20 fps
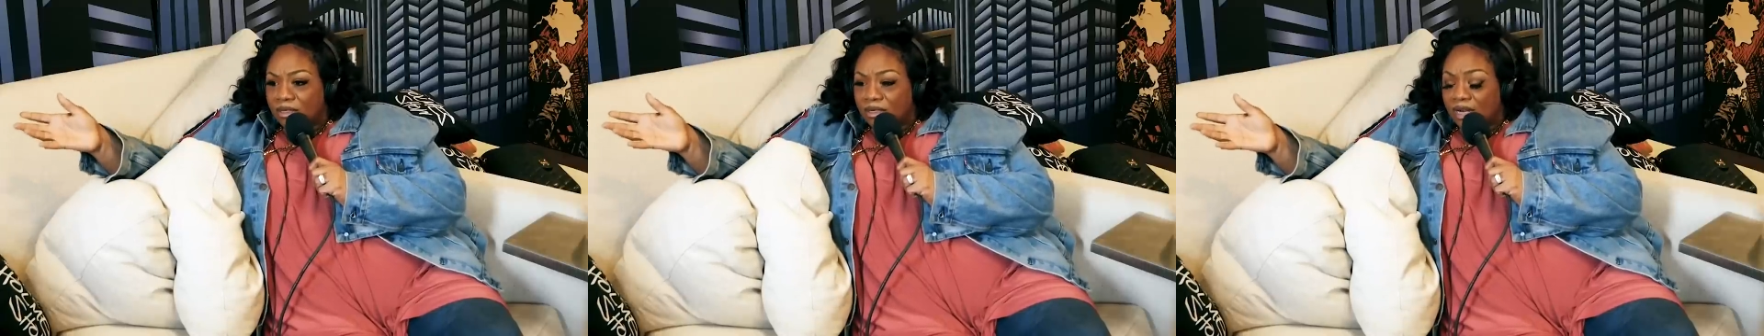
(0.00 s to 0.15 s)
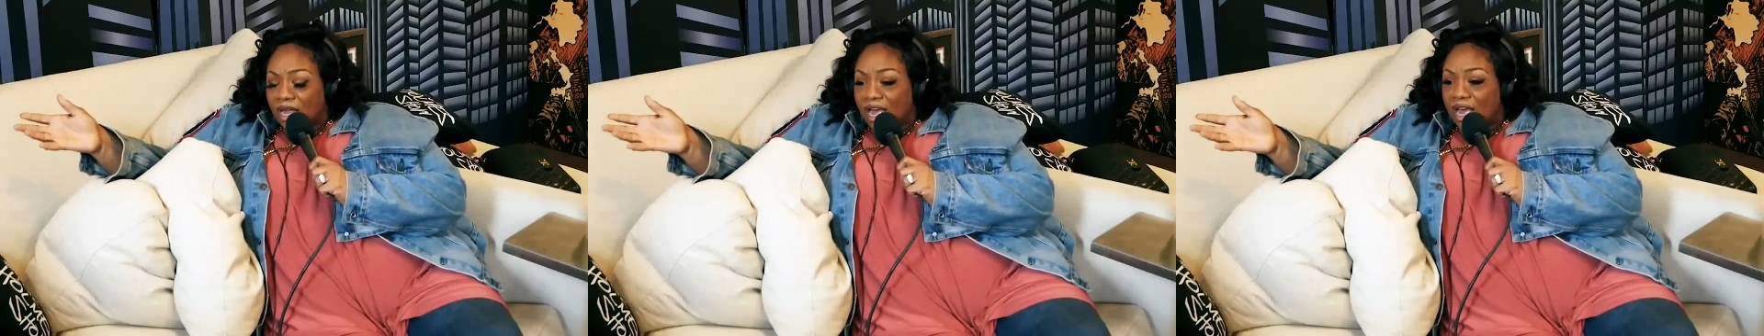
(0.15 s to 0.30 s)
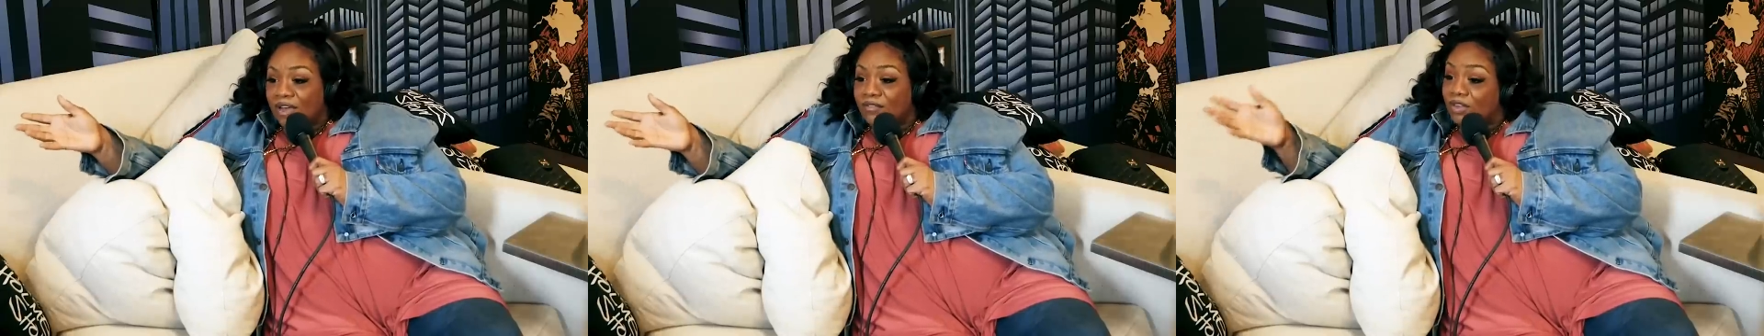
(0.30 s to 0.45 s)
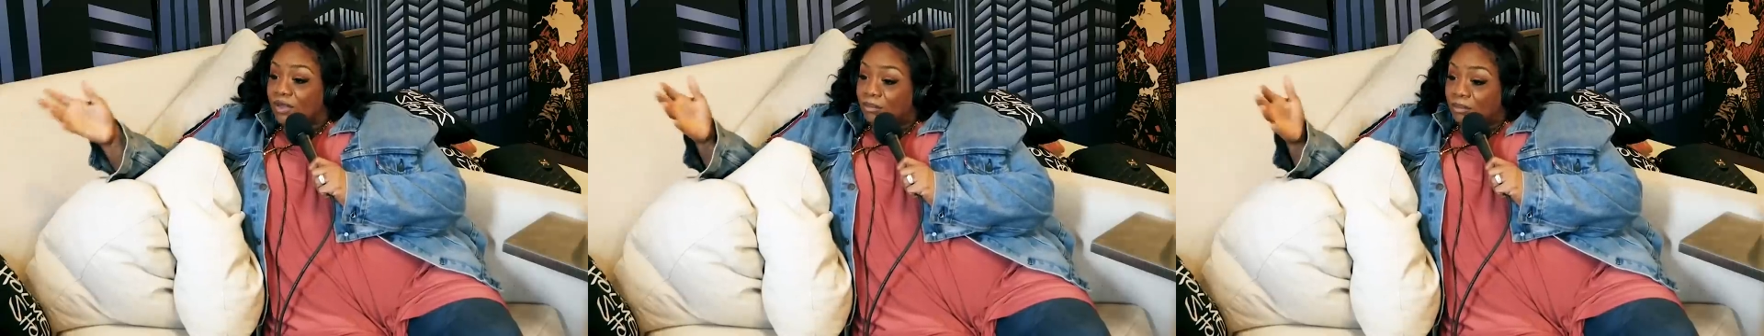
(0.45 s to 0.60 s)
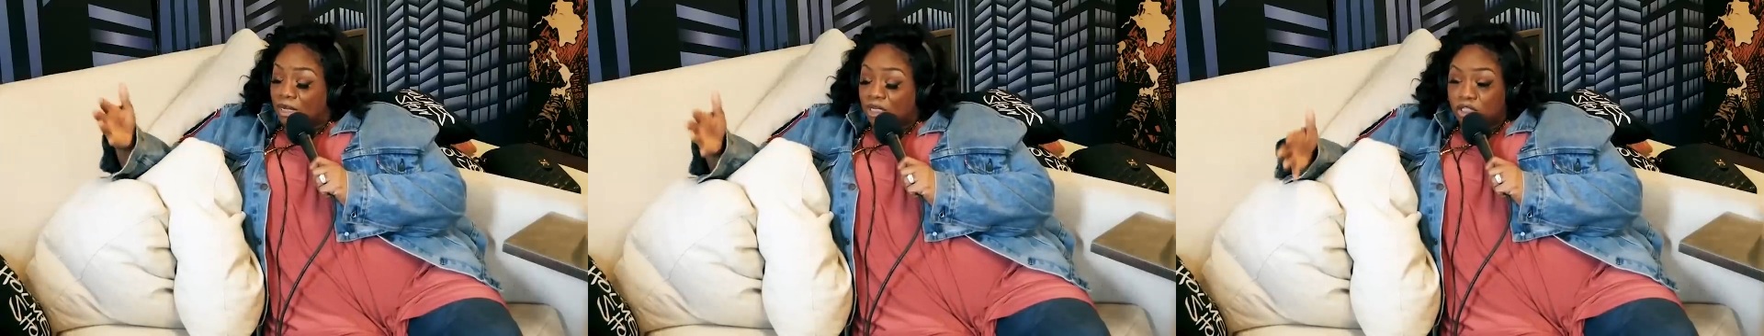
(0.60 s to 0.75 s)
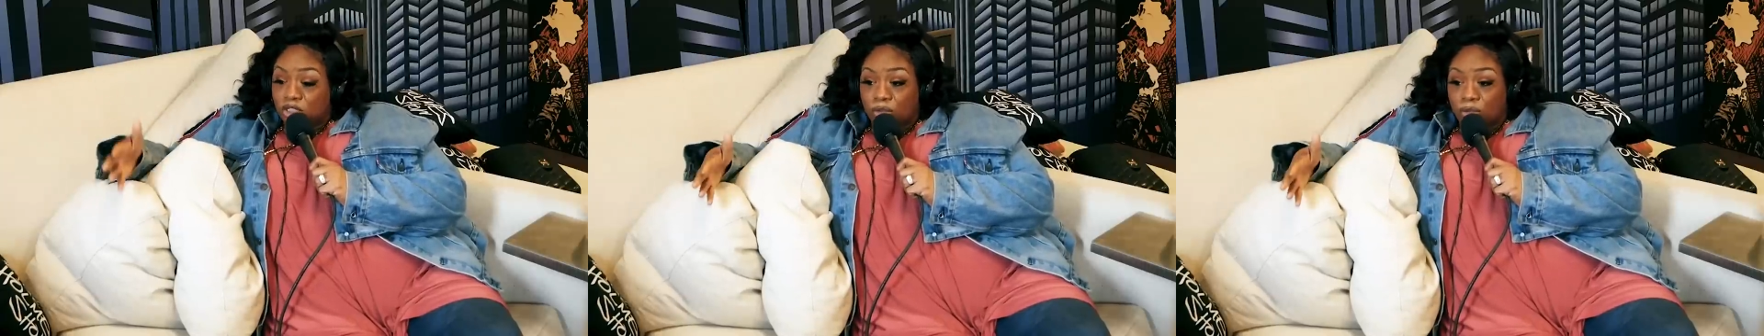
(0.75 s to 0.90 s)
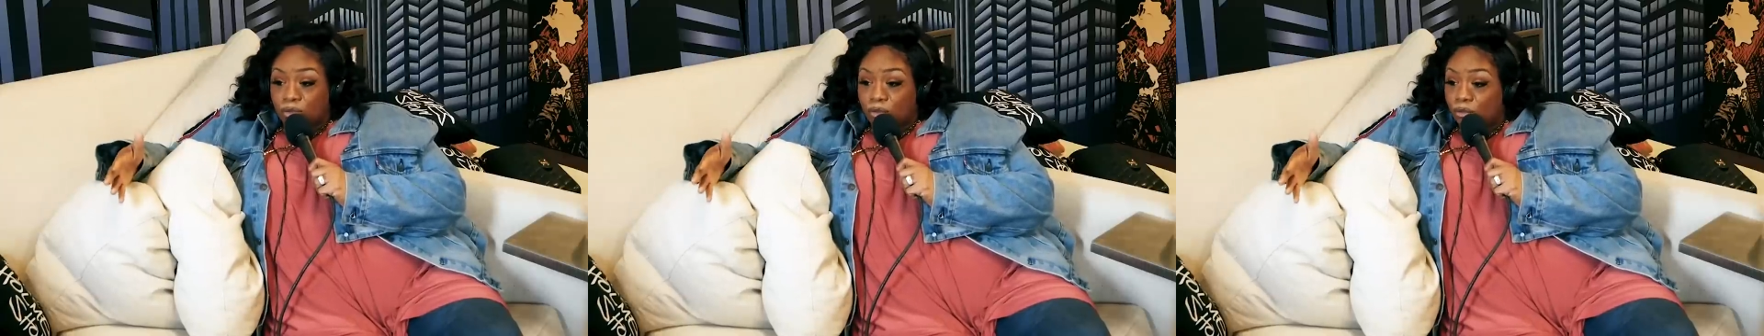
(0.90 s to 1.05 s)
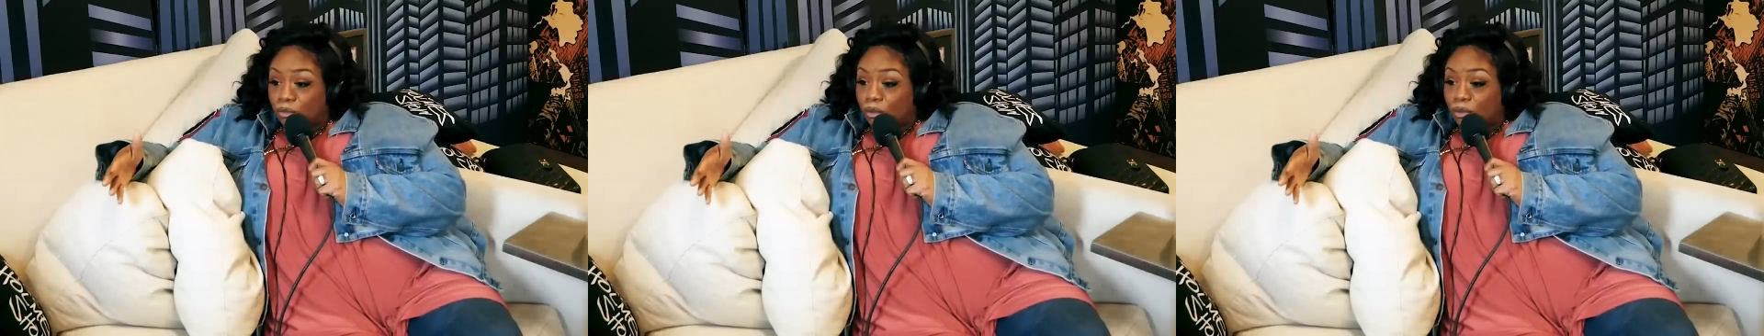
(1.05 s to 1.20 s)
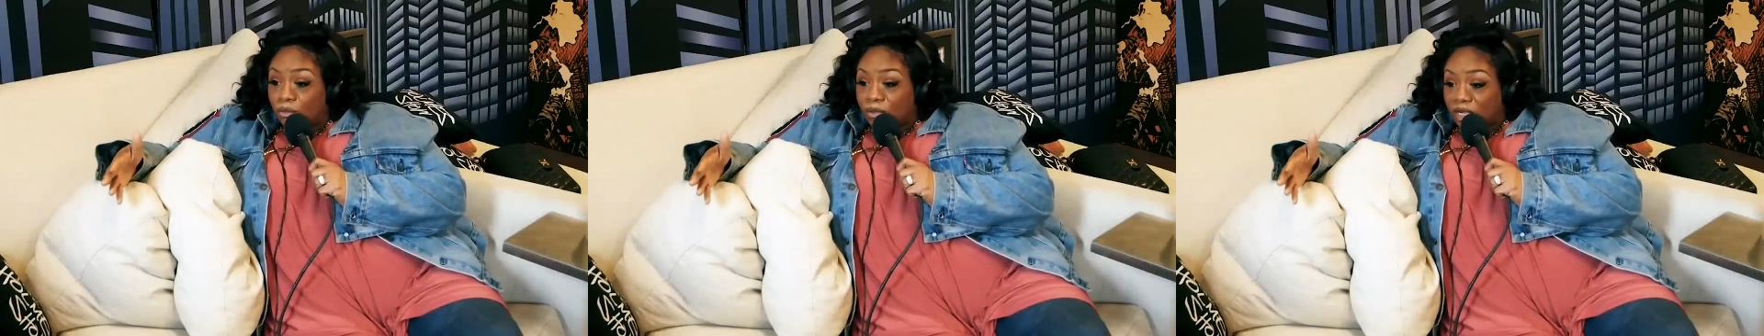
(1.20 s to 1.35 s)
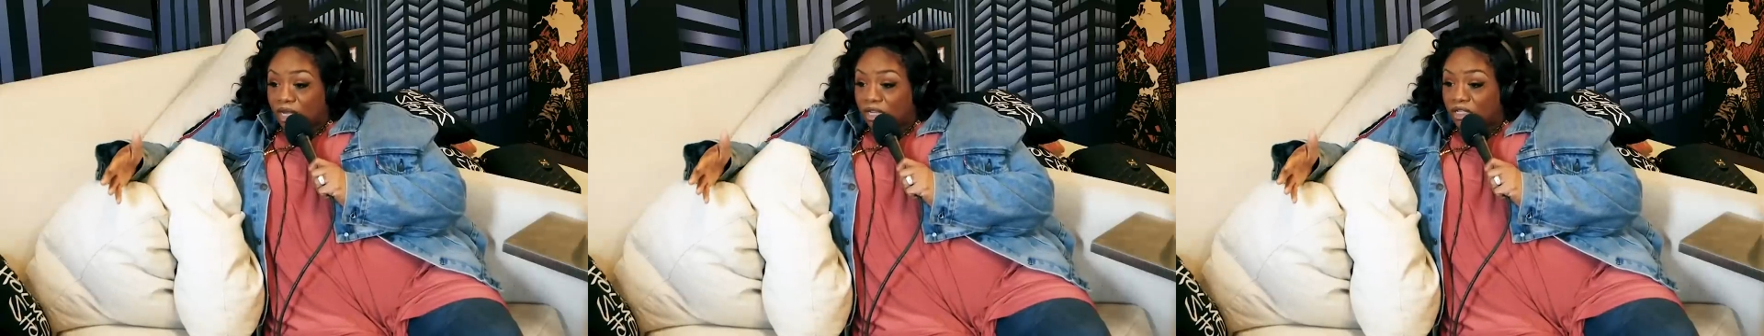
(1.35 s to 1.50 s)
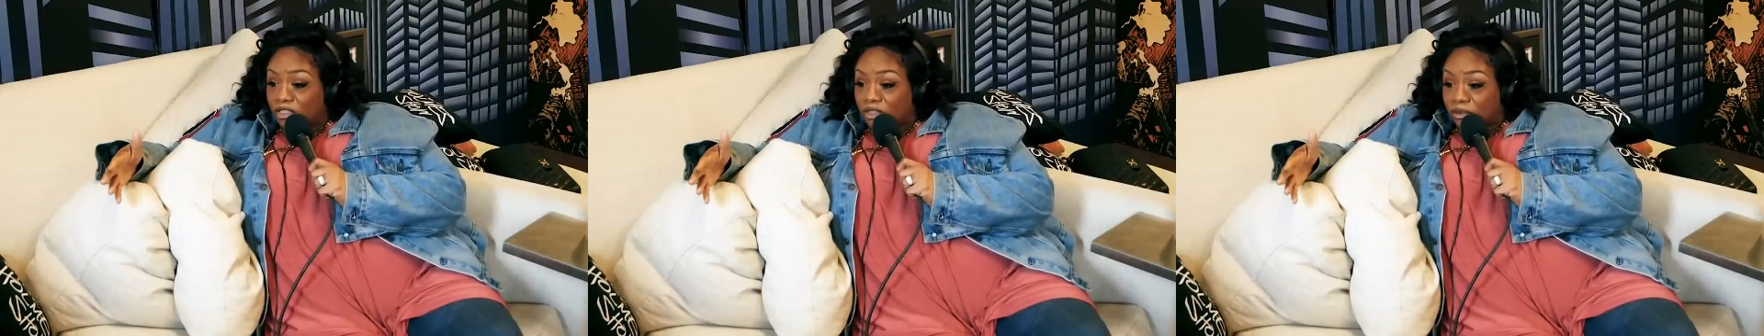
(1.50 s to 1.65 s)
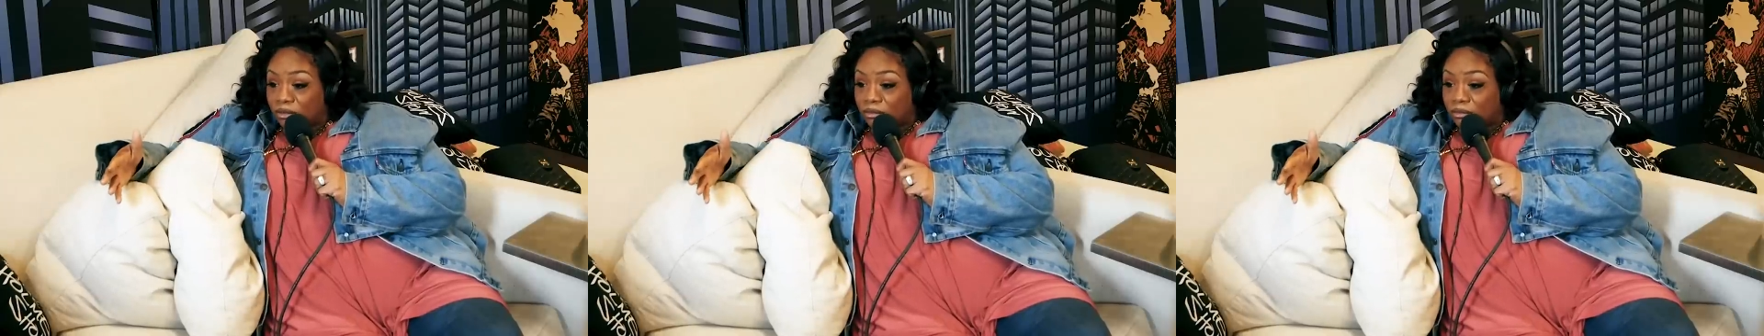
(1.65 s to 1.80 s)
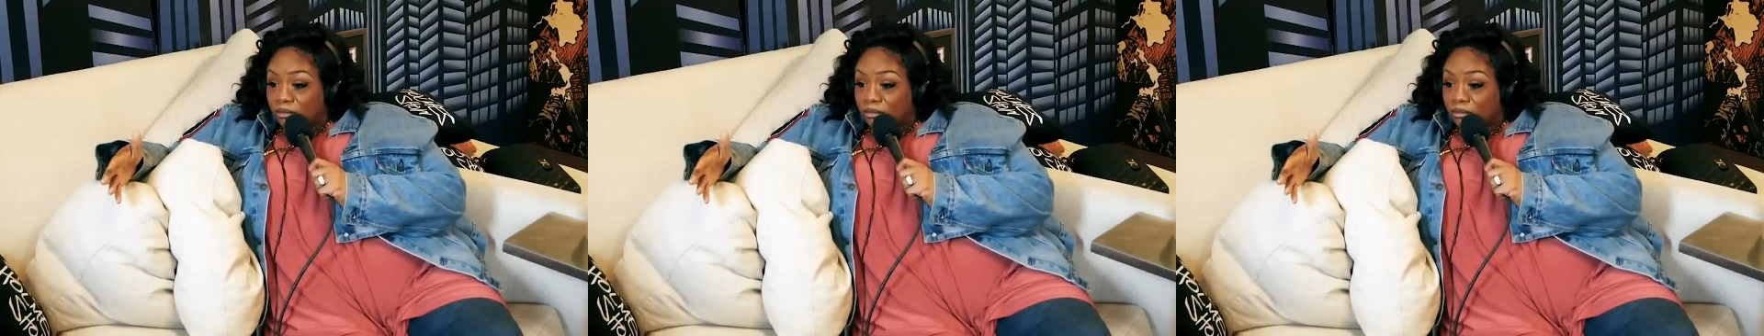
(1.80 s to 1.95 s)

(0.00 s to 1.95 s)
alive and make sure you okay too.